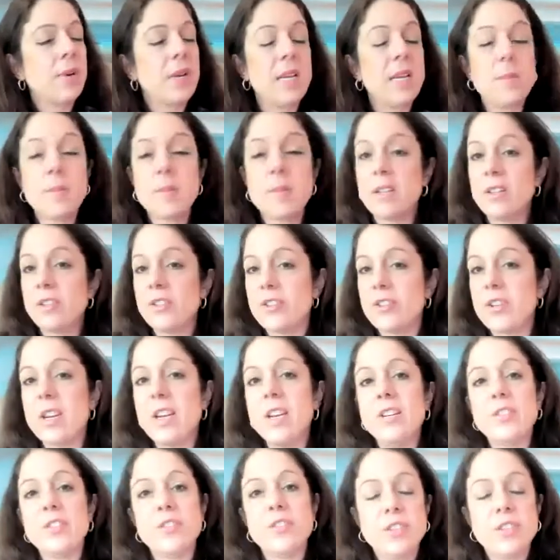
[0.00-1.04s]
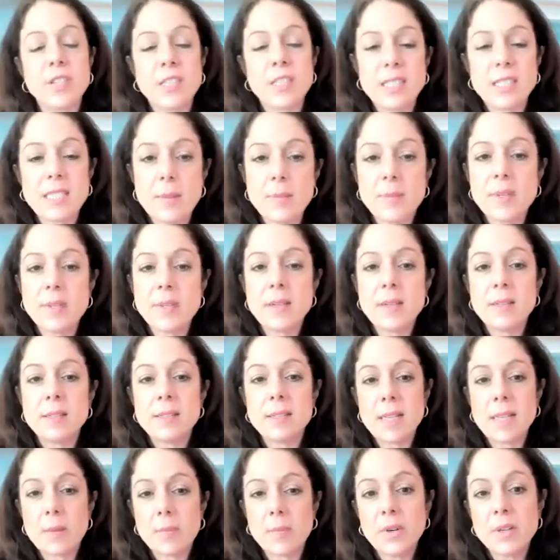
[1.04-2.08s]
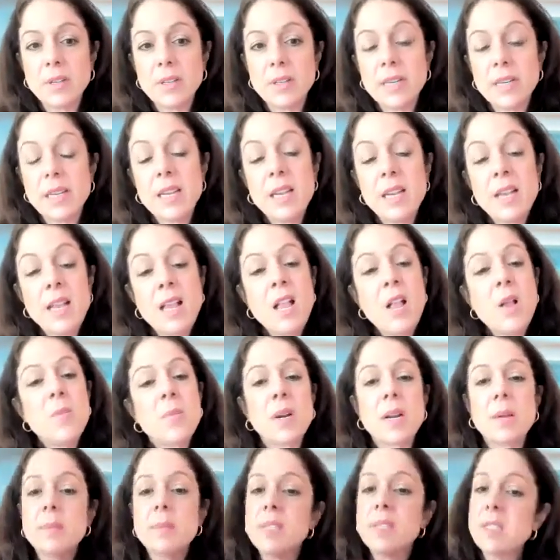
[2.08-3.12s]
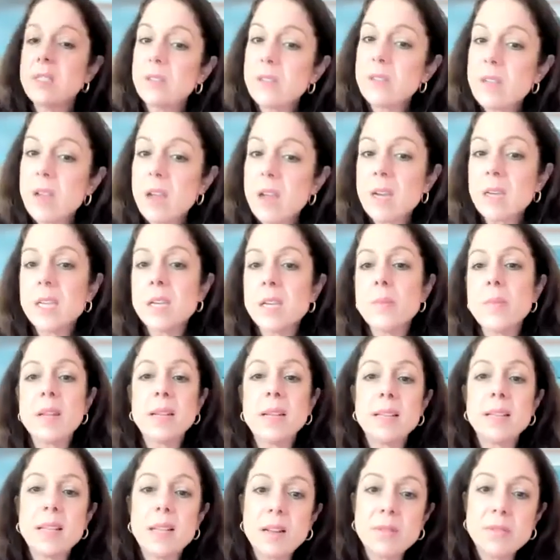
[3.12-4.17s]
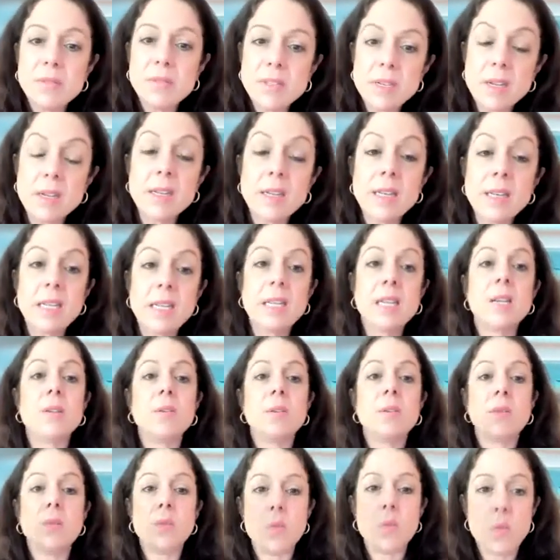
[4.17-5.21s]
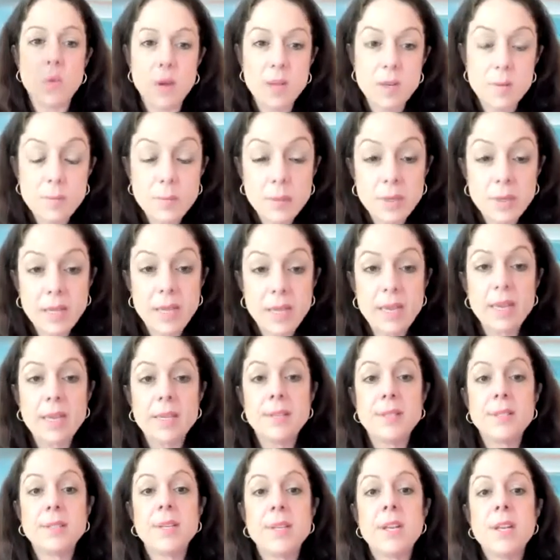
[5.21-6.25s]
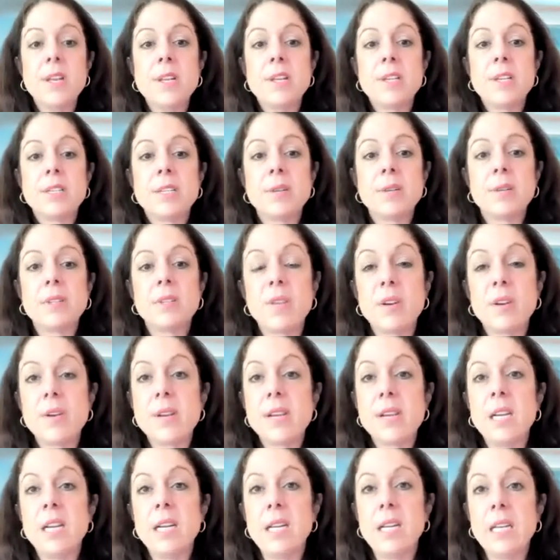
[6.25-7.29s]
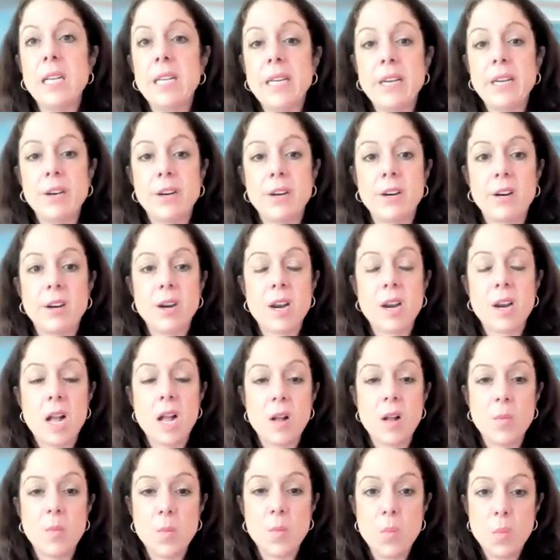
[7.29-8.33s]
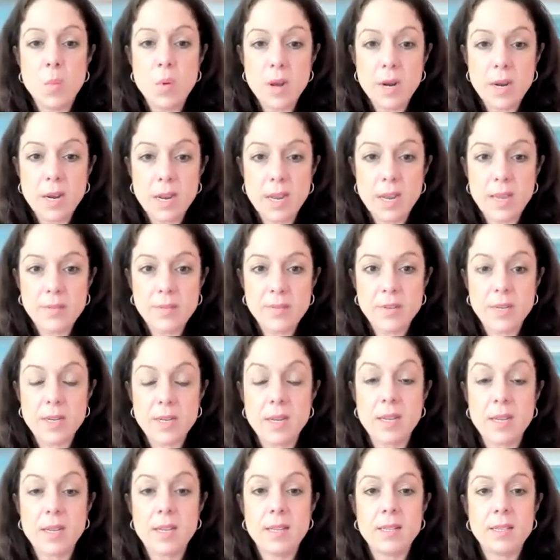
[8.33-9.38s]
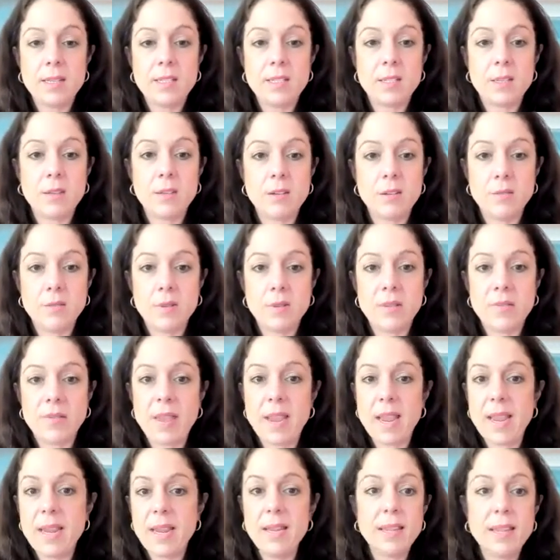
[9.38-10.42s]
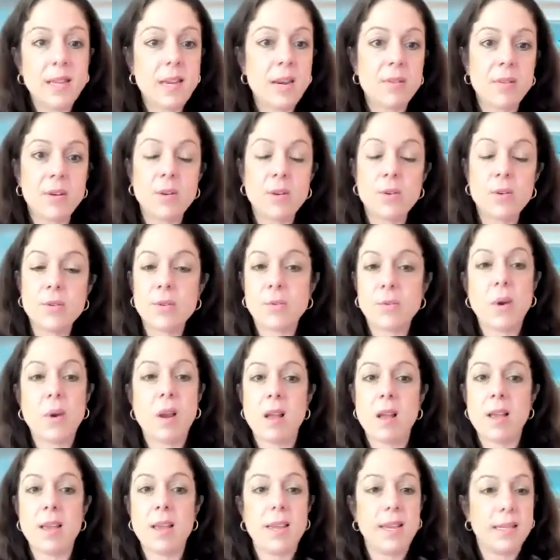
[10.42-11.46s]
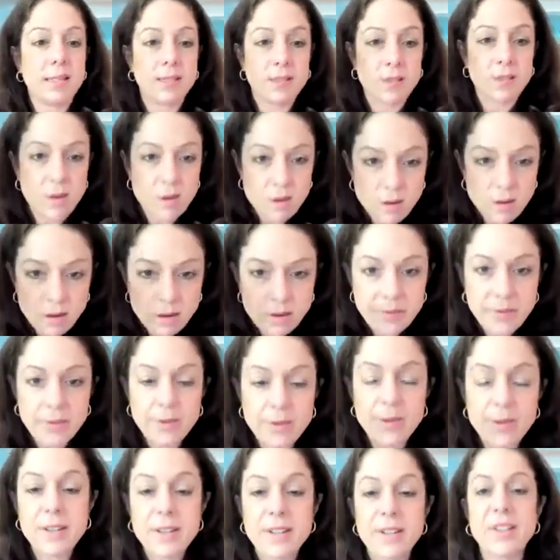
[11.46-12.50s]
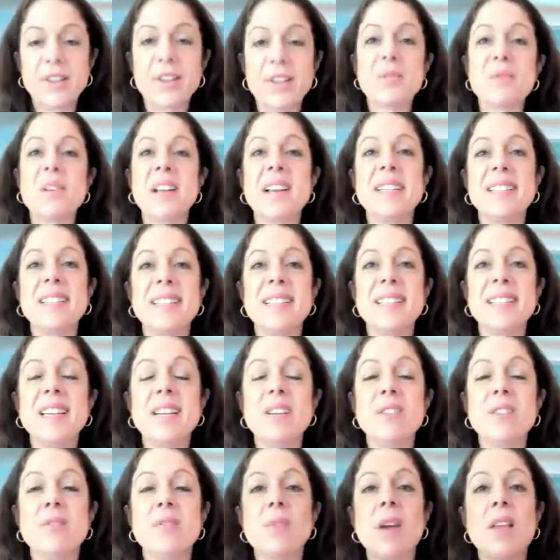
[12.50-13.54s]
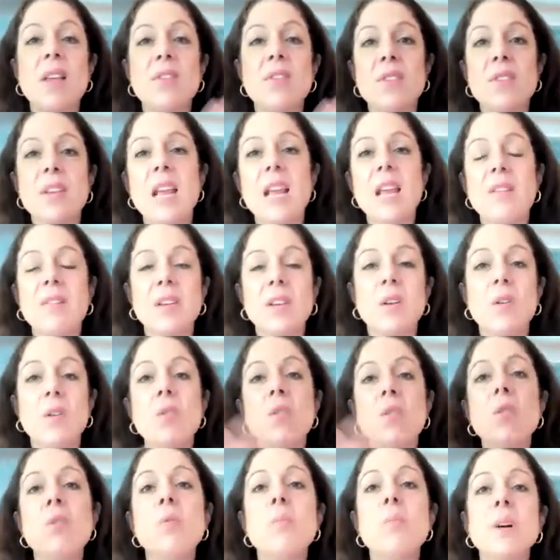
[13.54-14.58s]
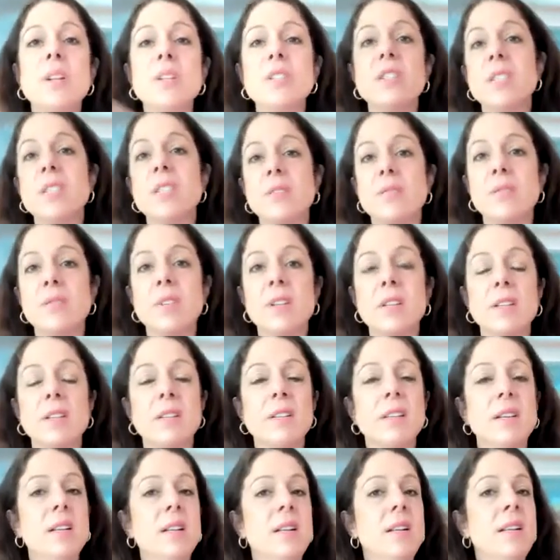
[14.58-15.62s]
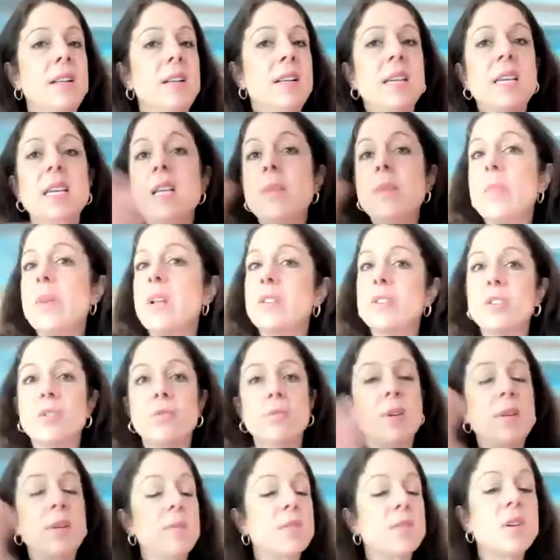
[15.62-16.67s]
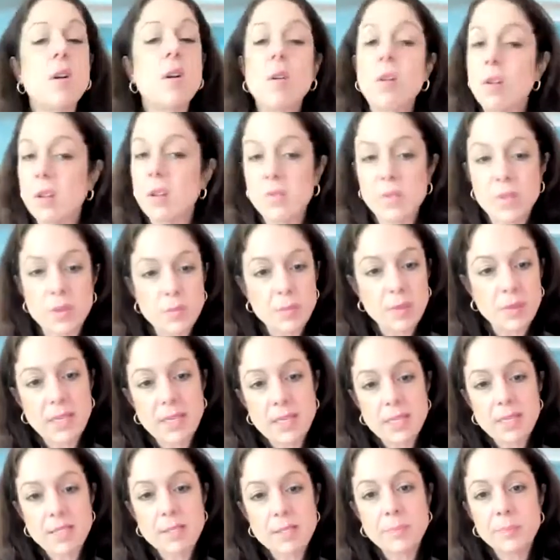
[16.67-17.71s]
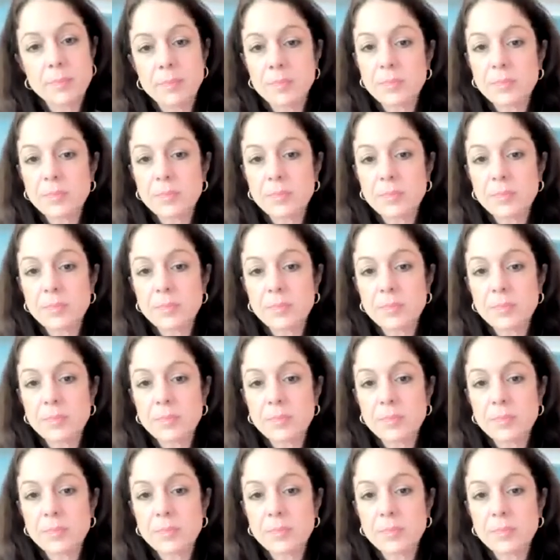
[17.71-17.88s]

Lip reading: email exchange and she accepted it separately, but I'm still documenting that I've done it here in one place. So it's very clear what I have done. So if anything ever goes awry, it's all very clear what I did here, rather having a whole bunch of different email streams all over the place.